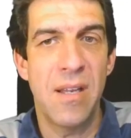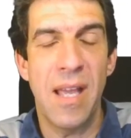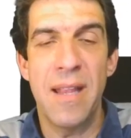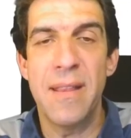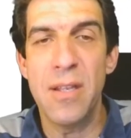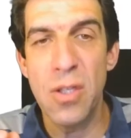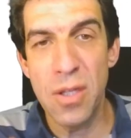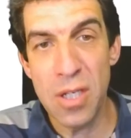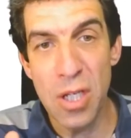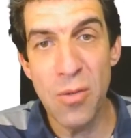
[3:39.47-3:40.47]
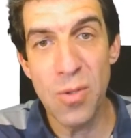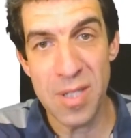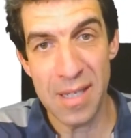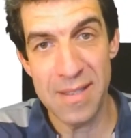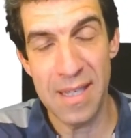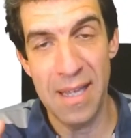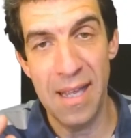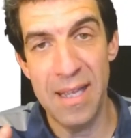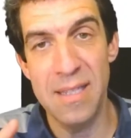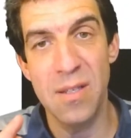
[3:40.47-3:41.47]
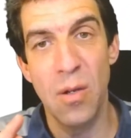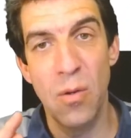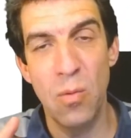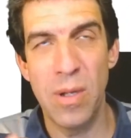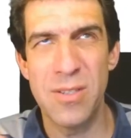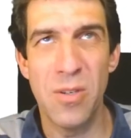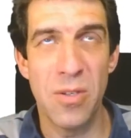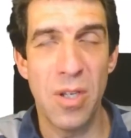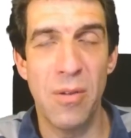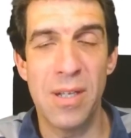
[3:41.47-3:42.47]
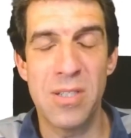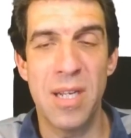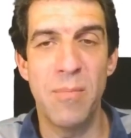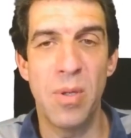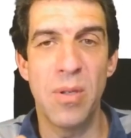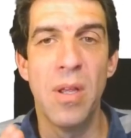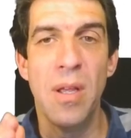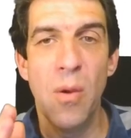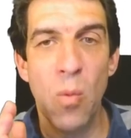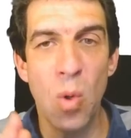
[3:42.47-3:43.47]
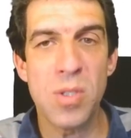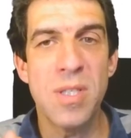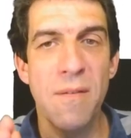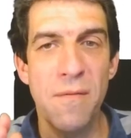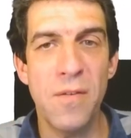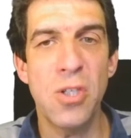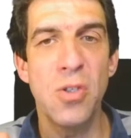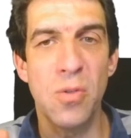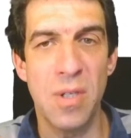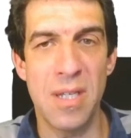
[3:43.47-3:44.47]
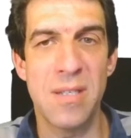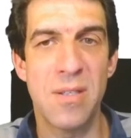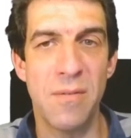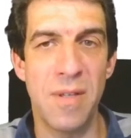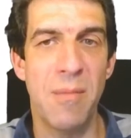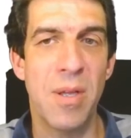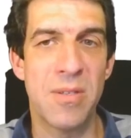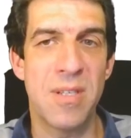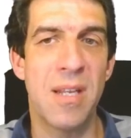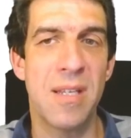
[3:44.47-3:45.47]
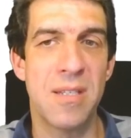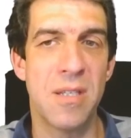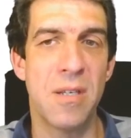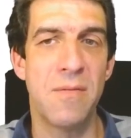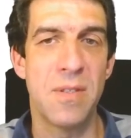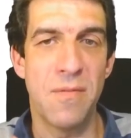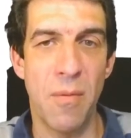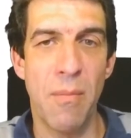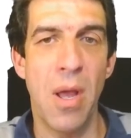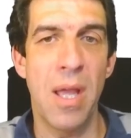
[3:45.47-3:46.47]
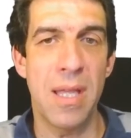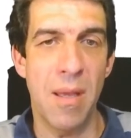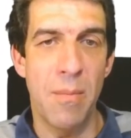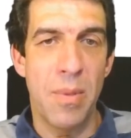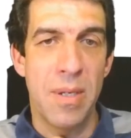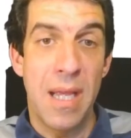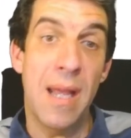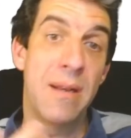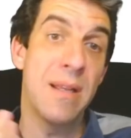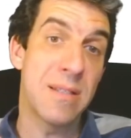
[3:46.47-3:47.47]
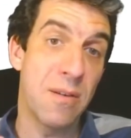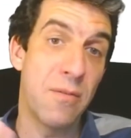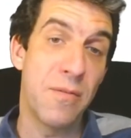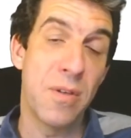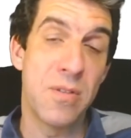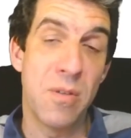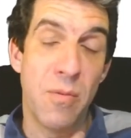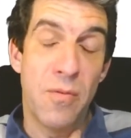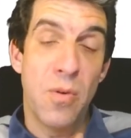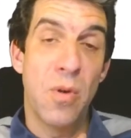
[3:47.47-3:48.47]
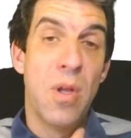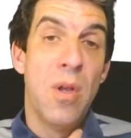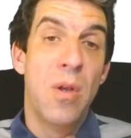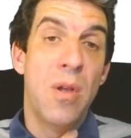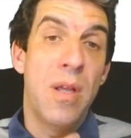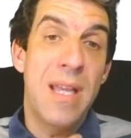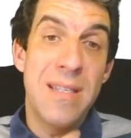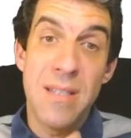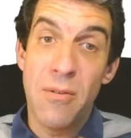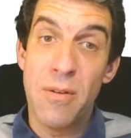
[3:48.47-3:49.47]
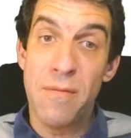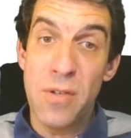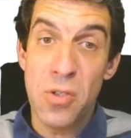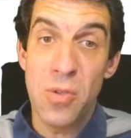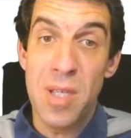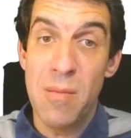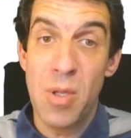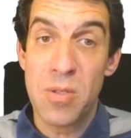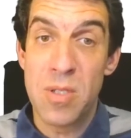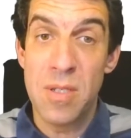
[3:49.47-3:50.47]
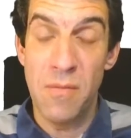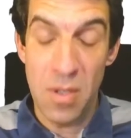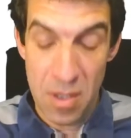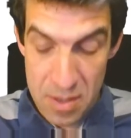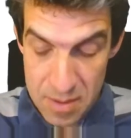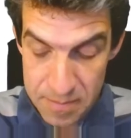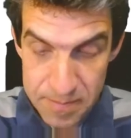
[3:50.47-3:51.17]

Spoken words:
Okay, then the new setting there is, well, it's not new actually, but what's the official list of email sending servers for my company? And as I referred to before, is there an official email certificate?